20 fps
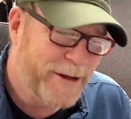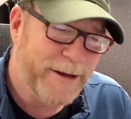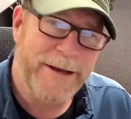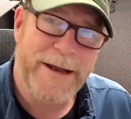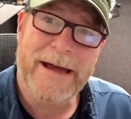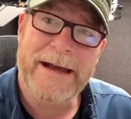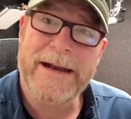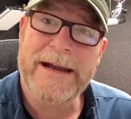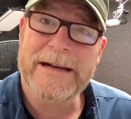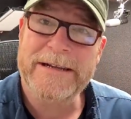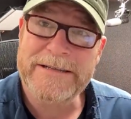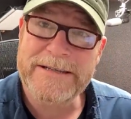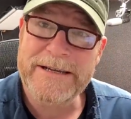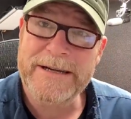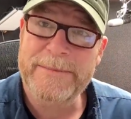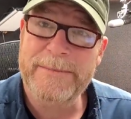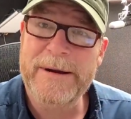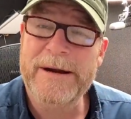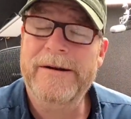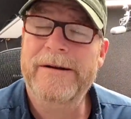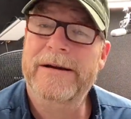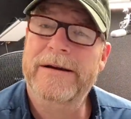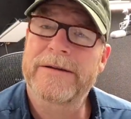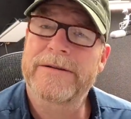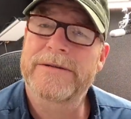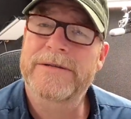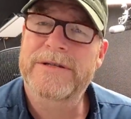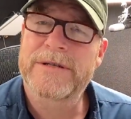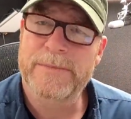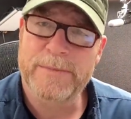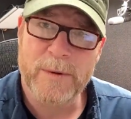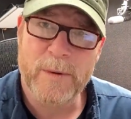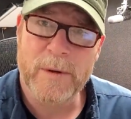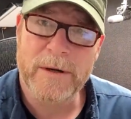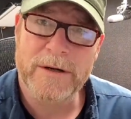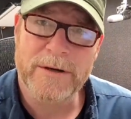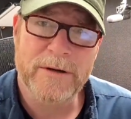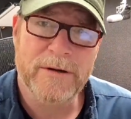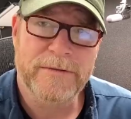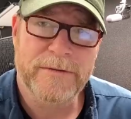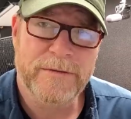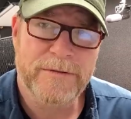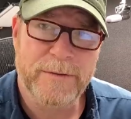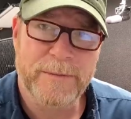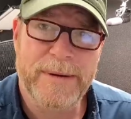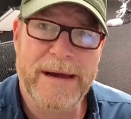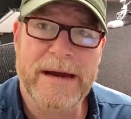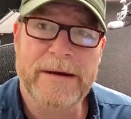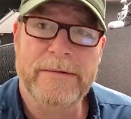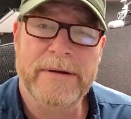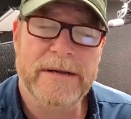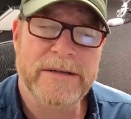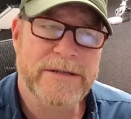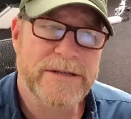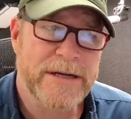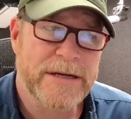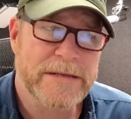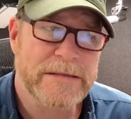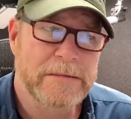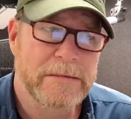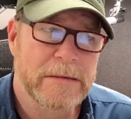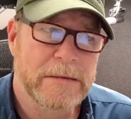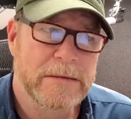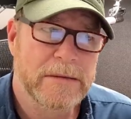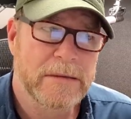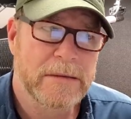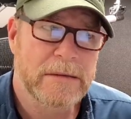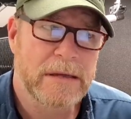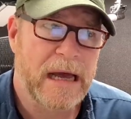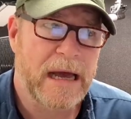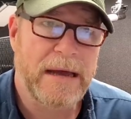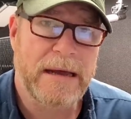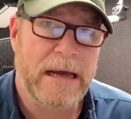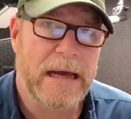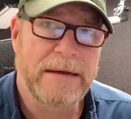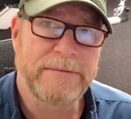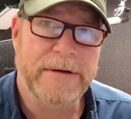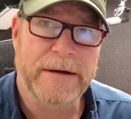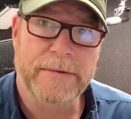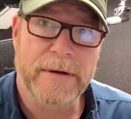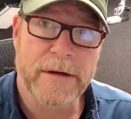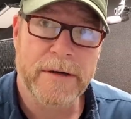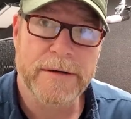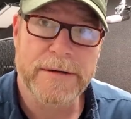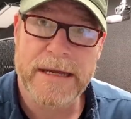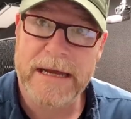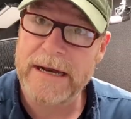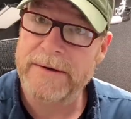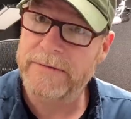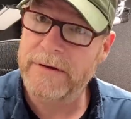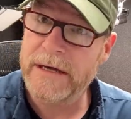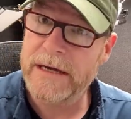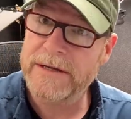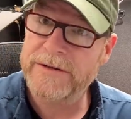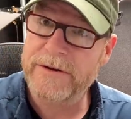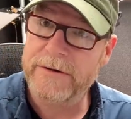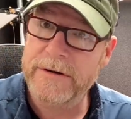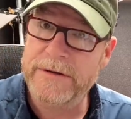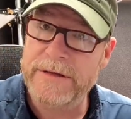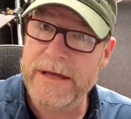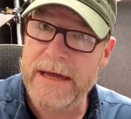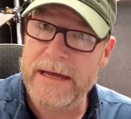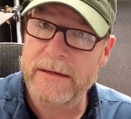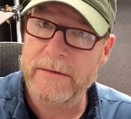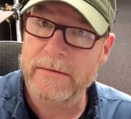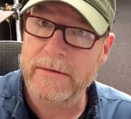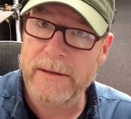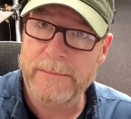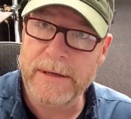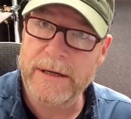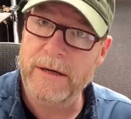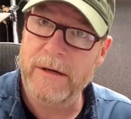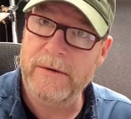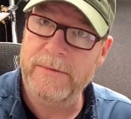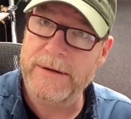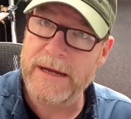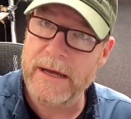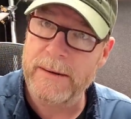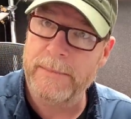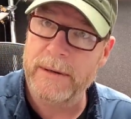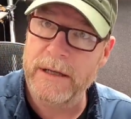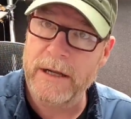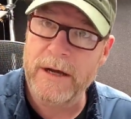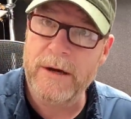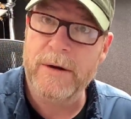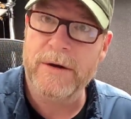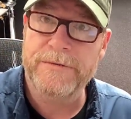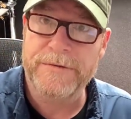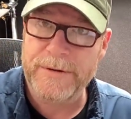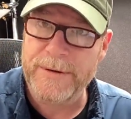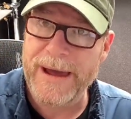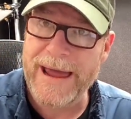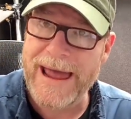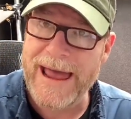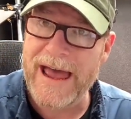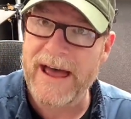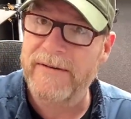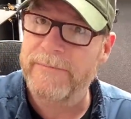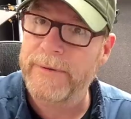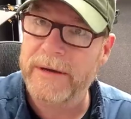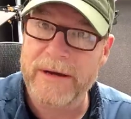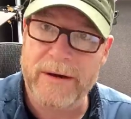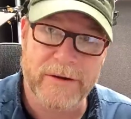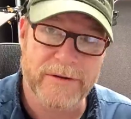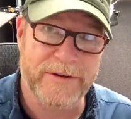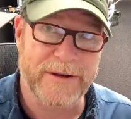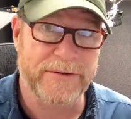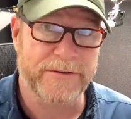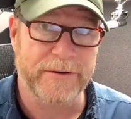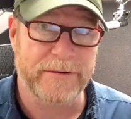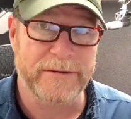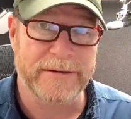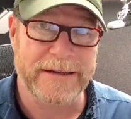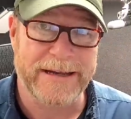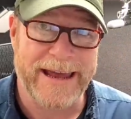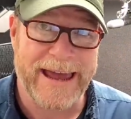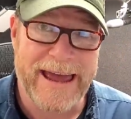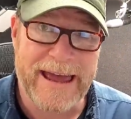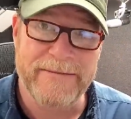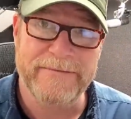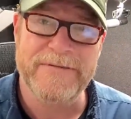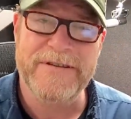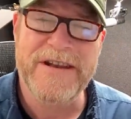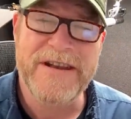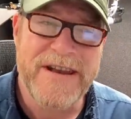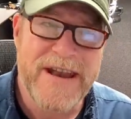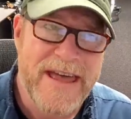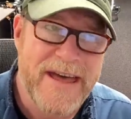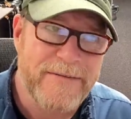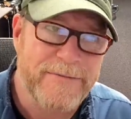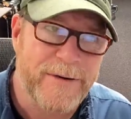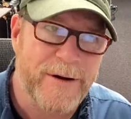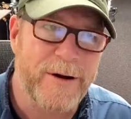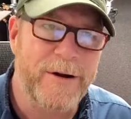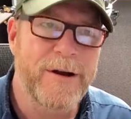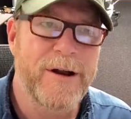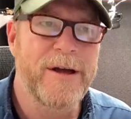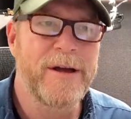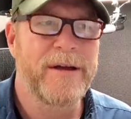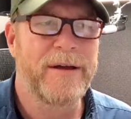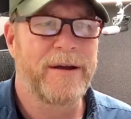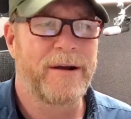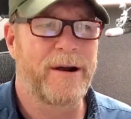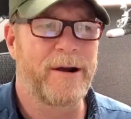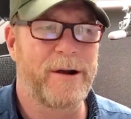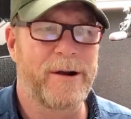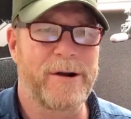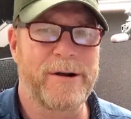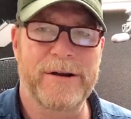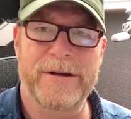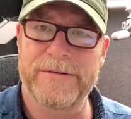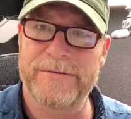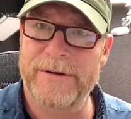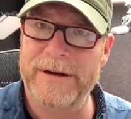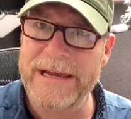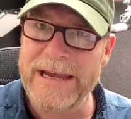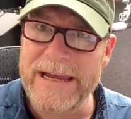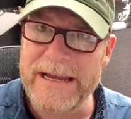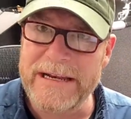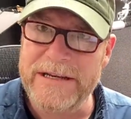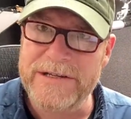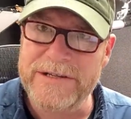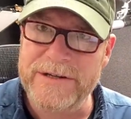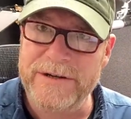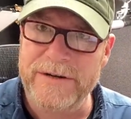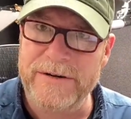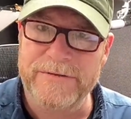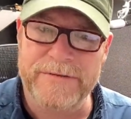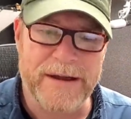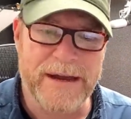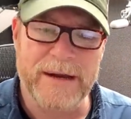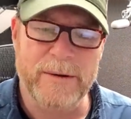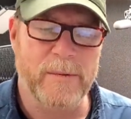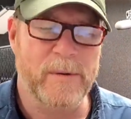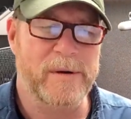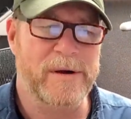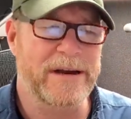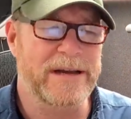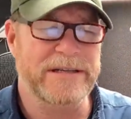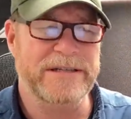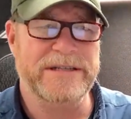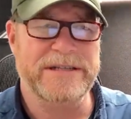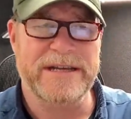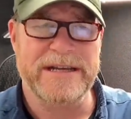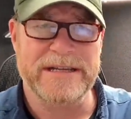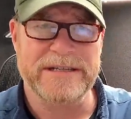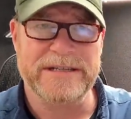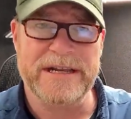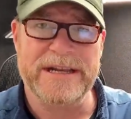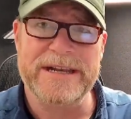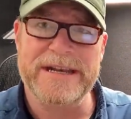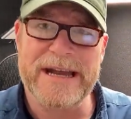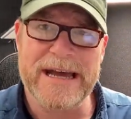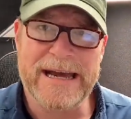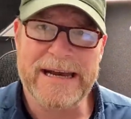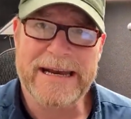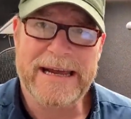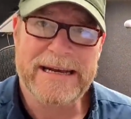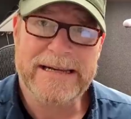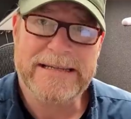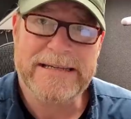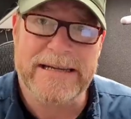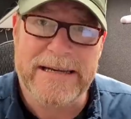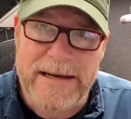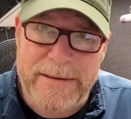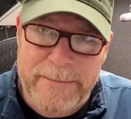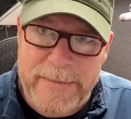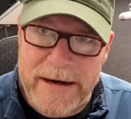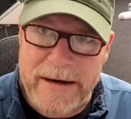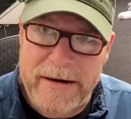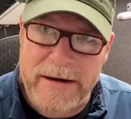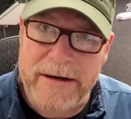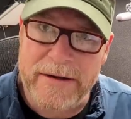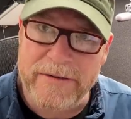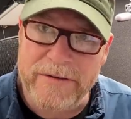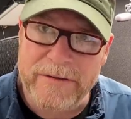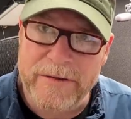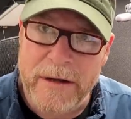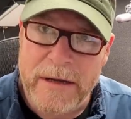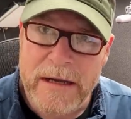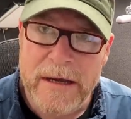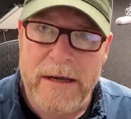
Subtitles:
out of 10 Americans support universal background checks. I've never heard that. Have you guys heard that? Let me know down below if you have, because I certainly have never heard of any survey where it says that 9 out of 10 Americans